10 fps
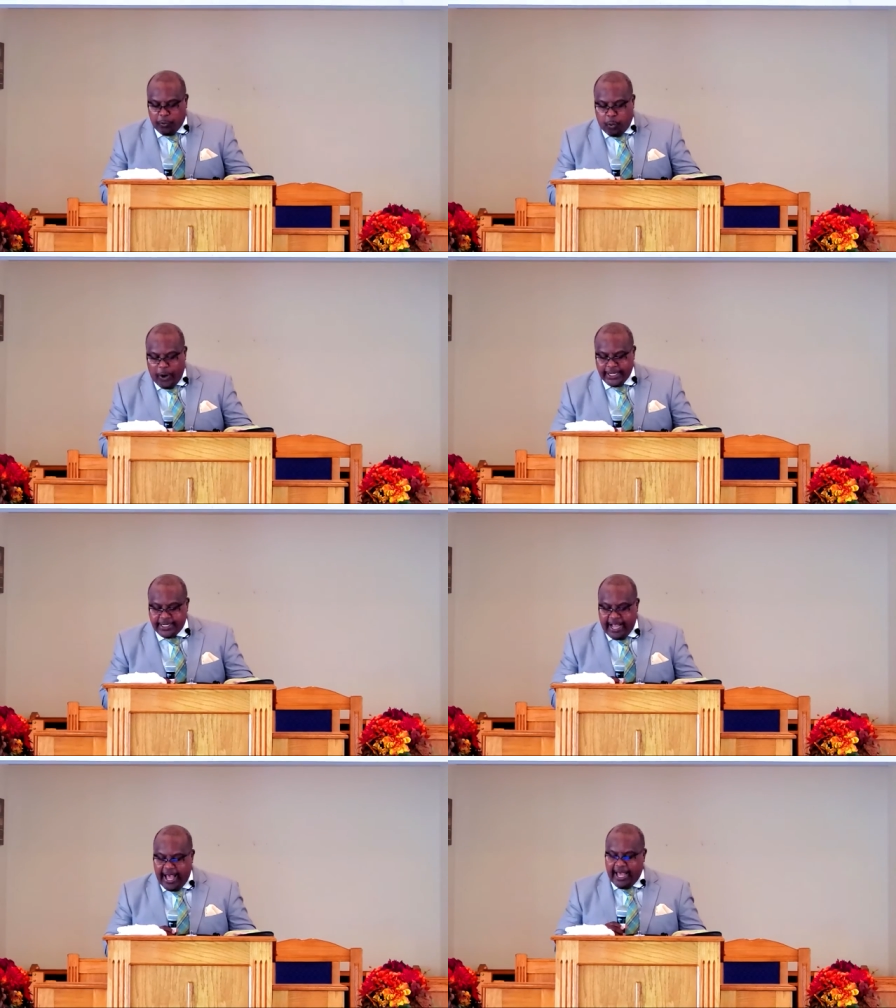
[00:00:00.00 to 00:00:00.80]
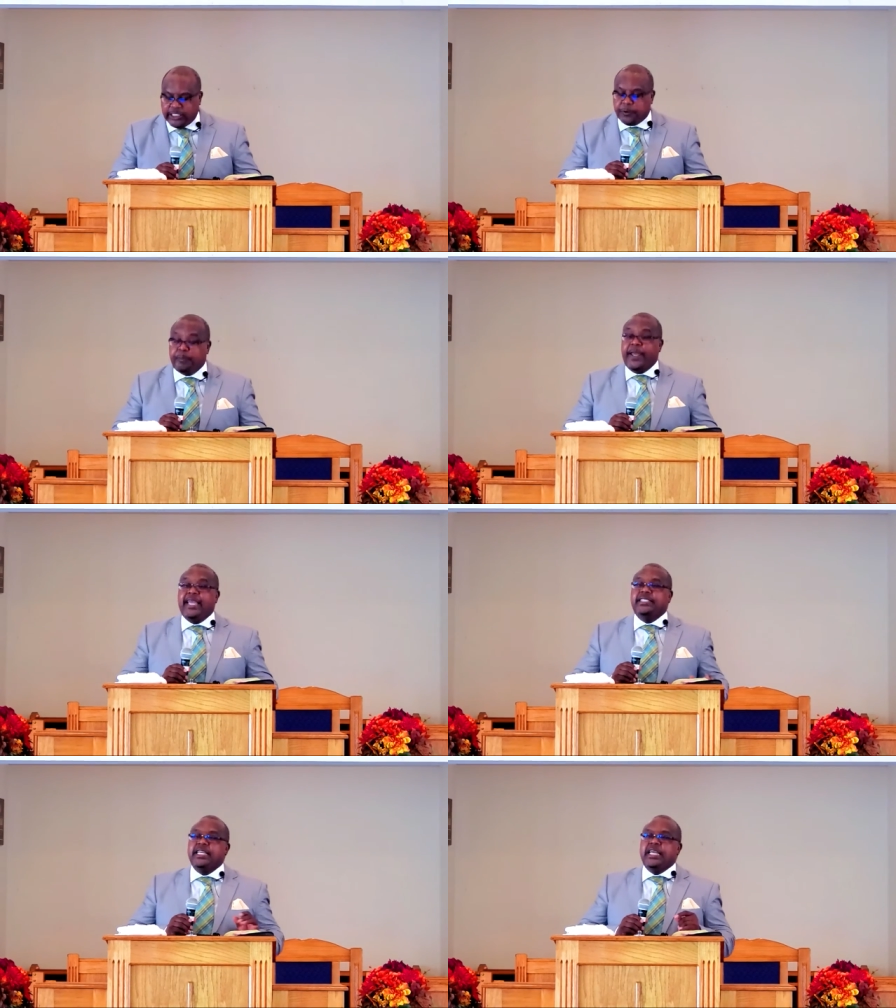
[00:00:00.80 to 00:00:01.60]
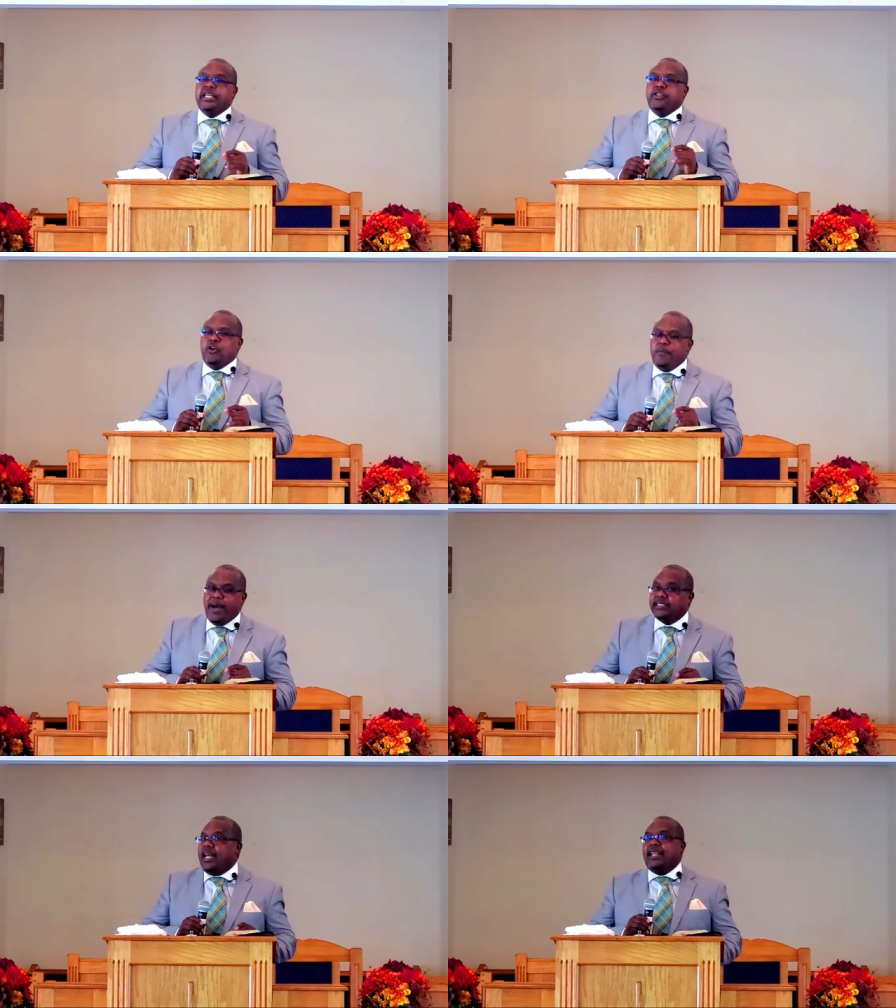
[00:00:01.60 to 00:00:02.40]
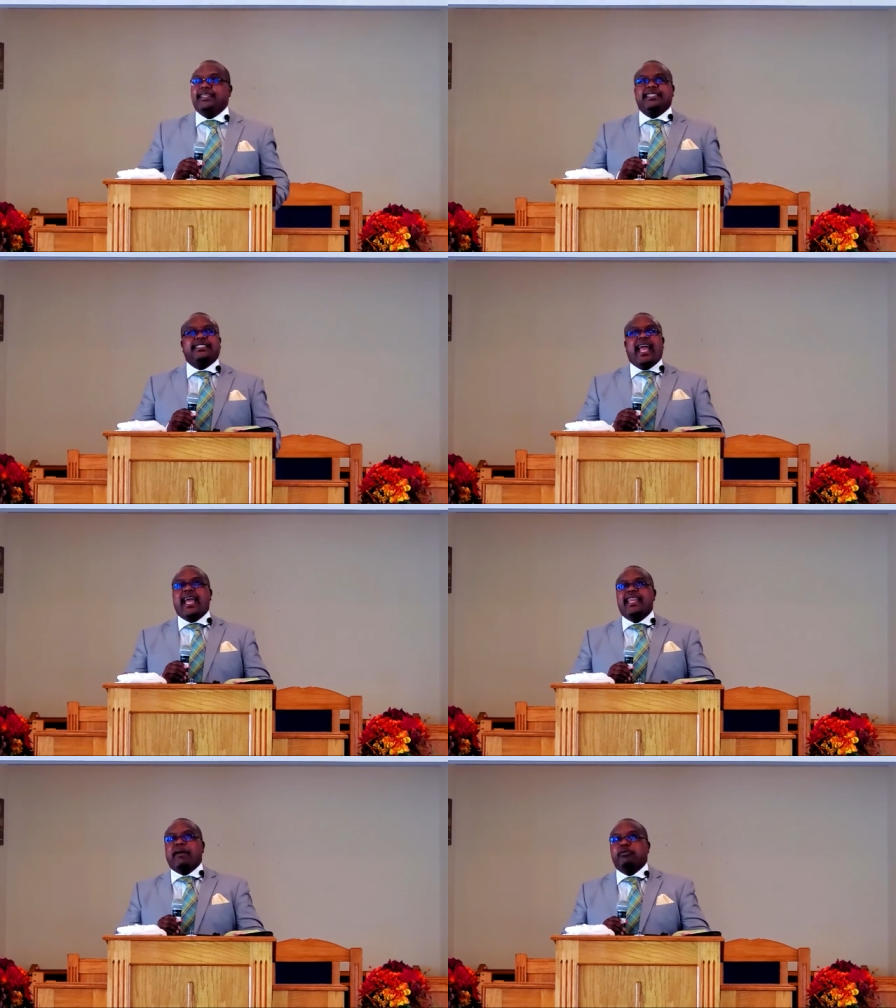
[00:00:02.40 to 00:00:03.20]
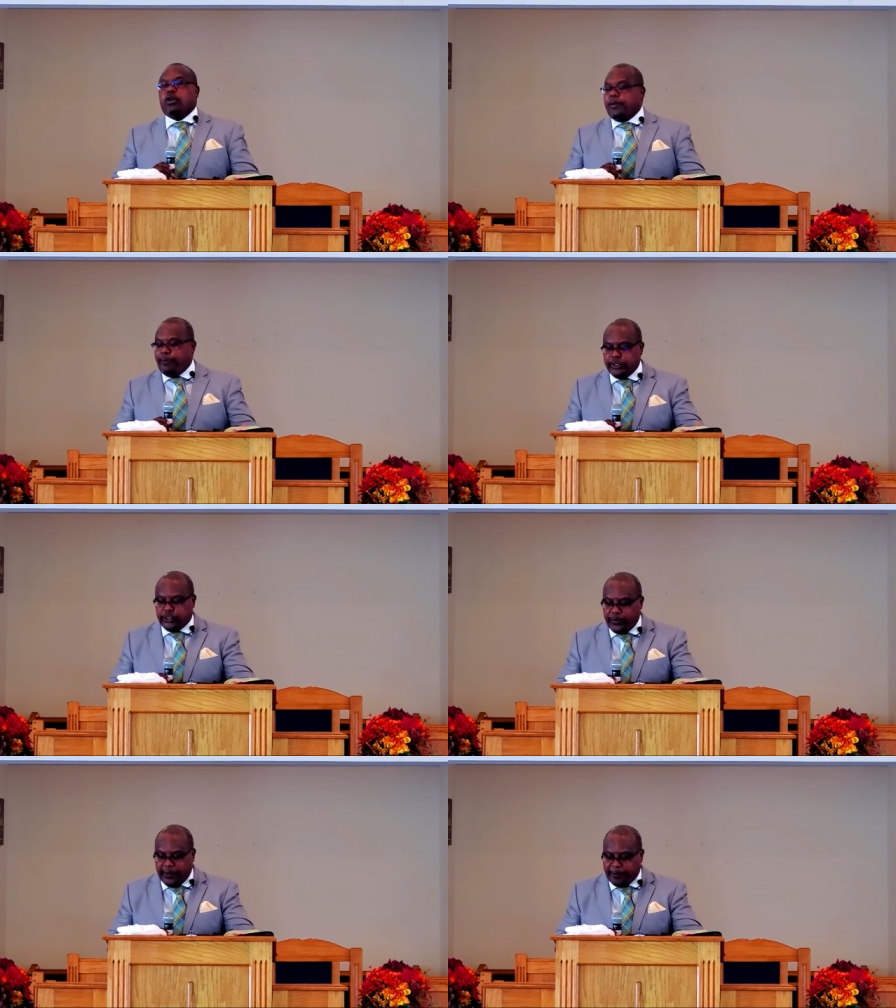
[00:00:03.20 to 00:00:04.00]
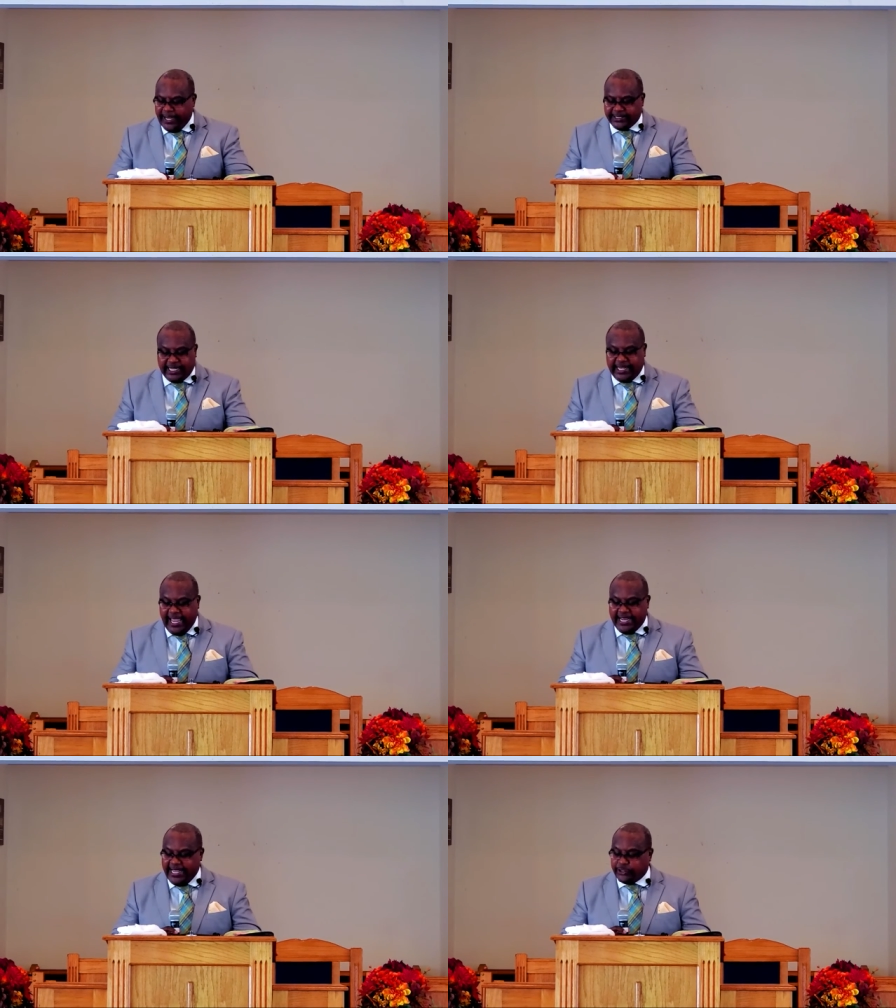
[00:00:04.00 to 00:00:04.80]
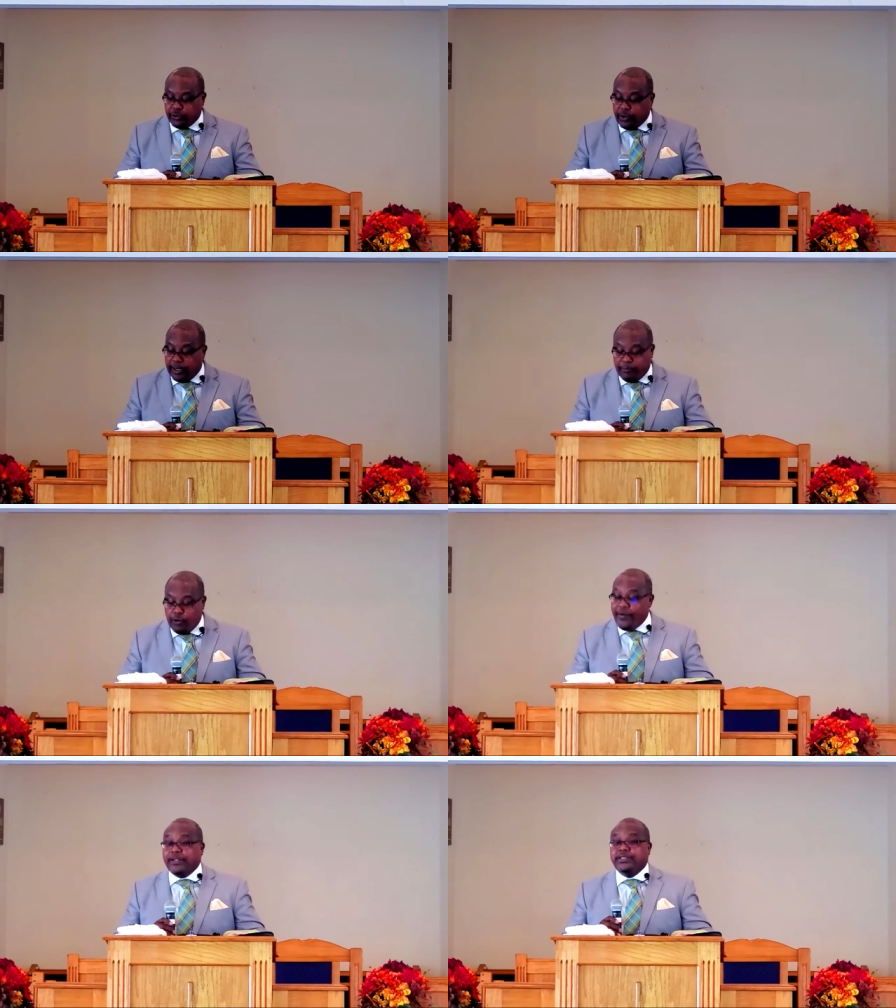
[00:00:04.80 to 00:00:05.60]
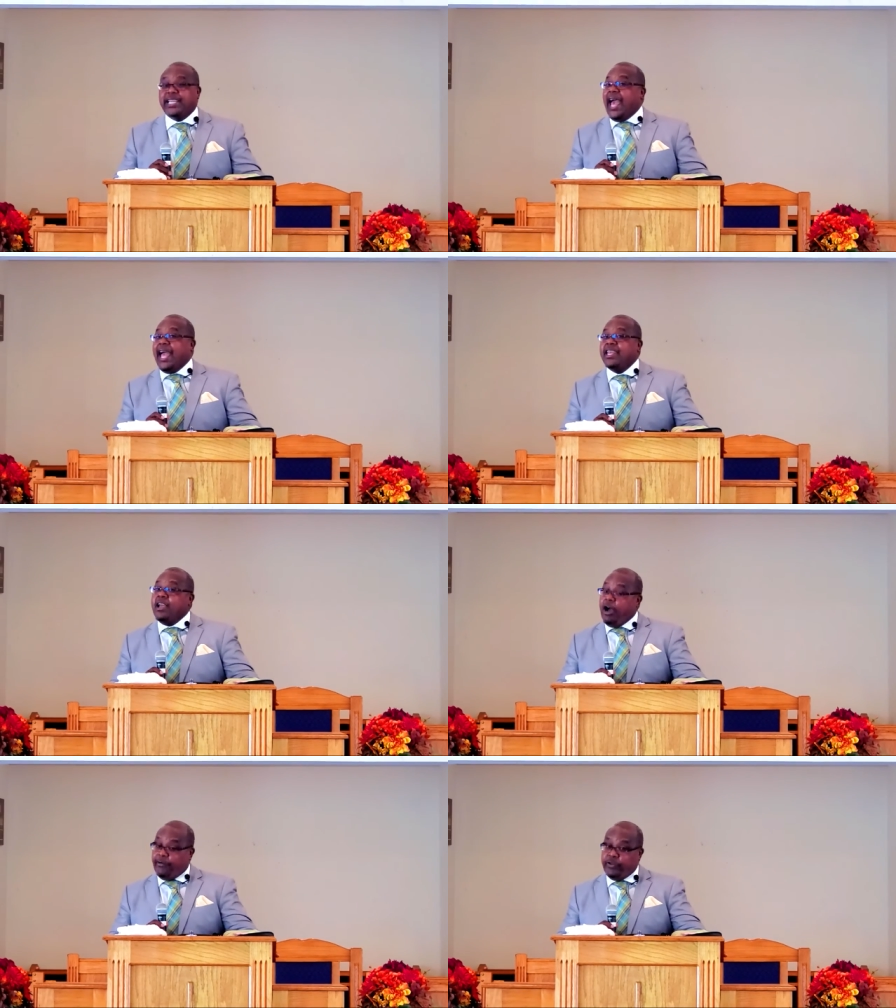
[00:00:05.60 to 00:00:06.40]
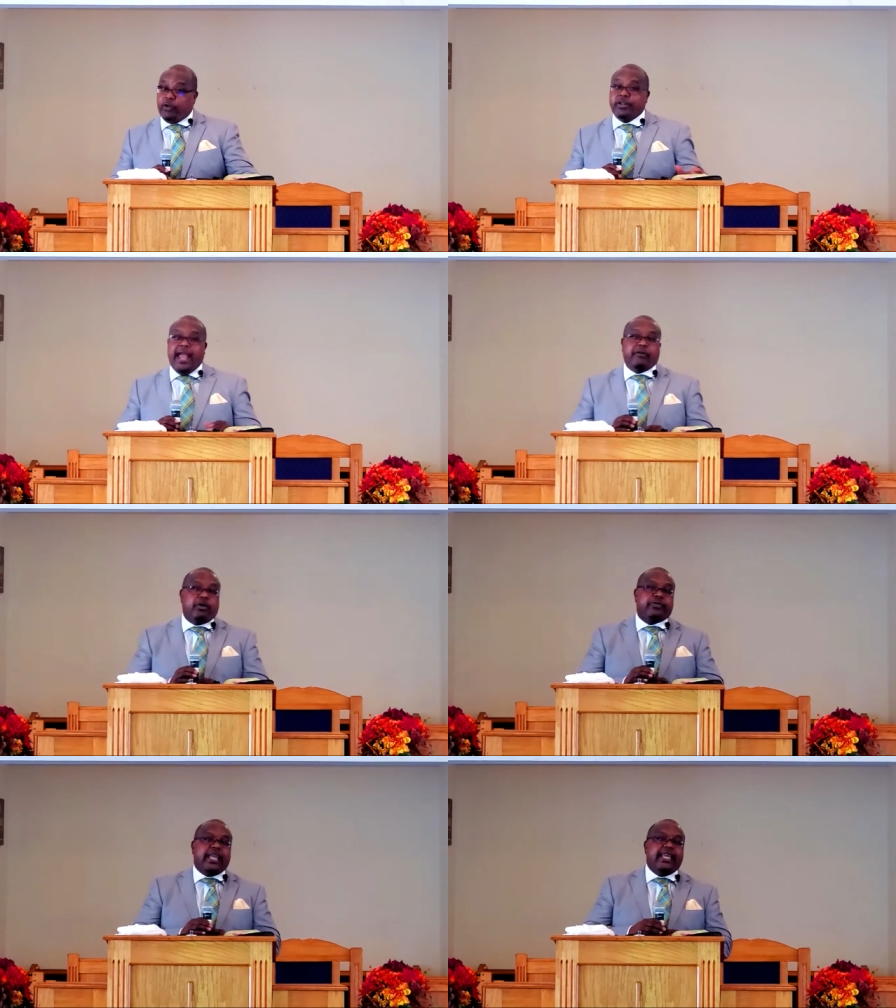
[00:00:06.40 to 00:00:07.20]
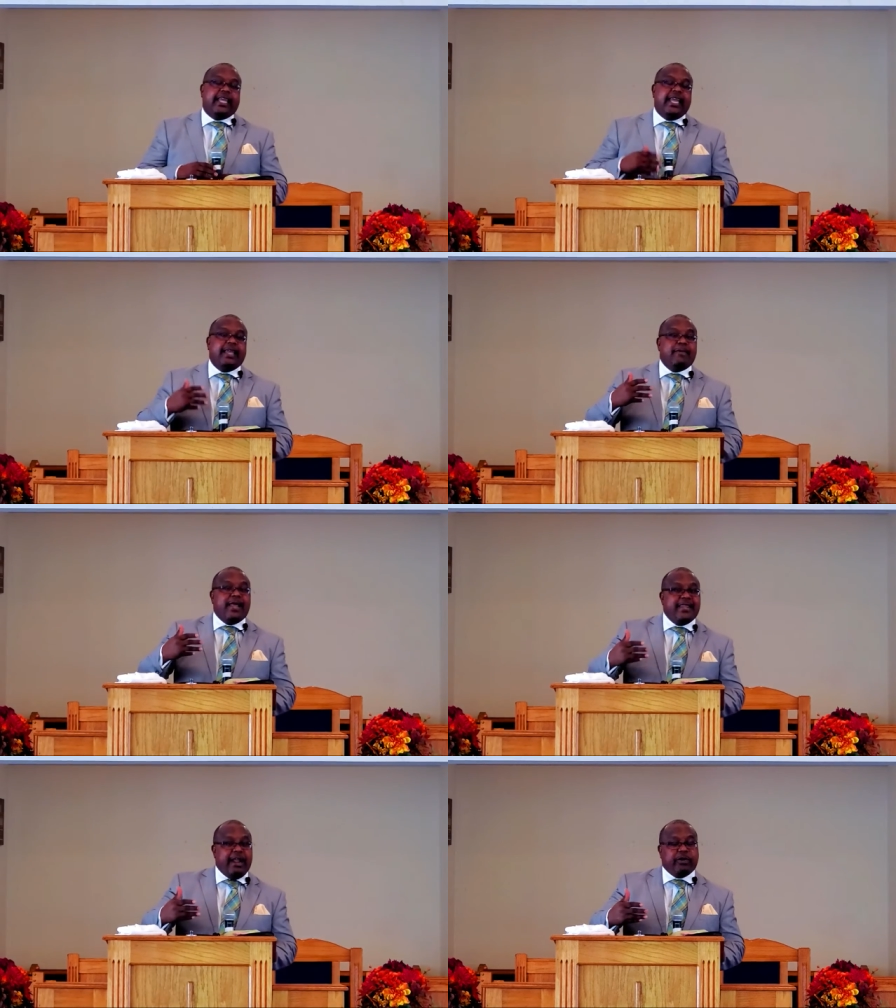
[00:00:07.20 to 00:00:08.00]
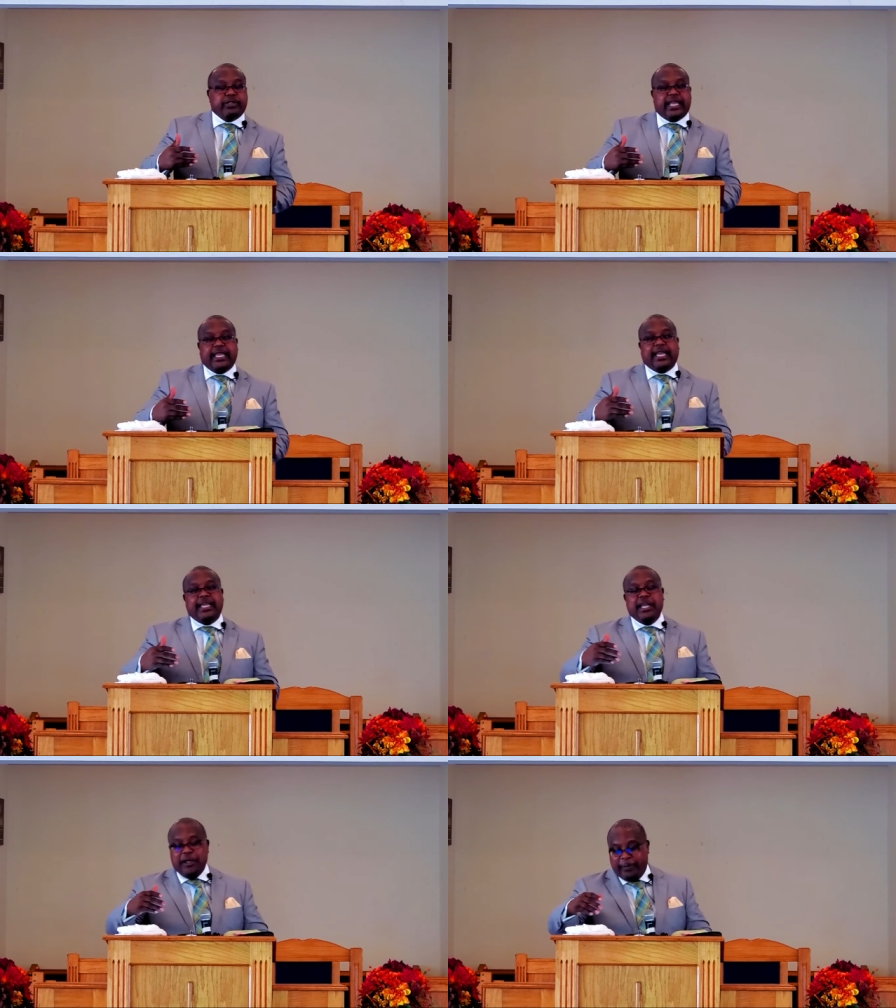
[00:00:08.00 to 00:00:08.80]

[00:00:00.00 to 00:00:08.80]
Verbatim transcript: When God speaks, you must understand I'm going to put you in a place today that you're going to move outside of your narrow thinking and my narrow thinking